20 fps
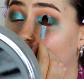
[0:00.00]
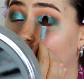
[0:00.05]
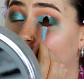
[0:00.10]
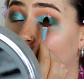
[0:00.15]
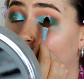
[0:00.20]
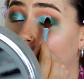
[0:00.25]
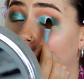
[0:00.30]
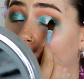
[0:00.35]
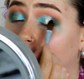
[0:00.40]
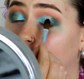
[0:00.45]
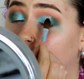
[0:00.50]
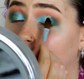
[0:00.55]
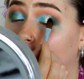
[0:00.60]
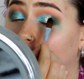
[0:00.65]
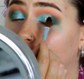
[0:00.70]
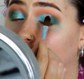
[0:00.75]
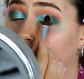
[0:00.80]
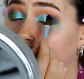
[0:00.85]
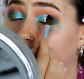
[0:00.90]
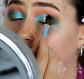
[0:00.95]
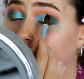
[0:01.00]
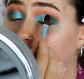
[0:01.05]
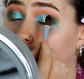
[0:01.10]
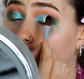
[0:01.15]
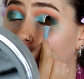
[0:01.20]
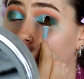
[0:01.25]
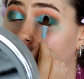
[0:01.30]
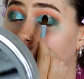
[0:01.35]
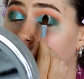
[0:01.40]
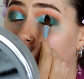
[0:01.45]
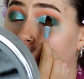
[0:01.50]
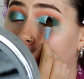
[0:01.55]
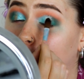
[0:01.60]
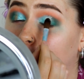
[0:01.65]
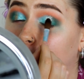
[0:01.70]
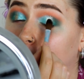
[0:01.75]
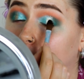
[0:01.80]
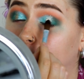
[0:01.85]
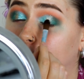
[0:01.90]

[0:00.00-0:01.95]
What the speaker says: Oh my god, this is really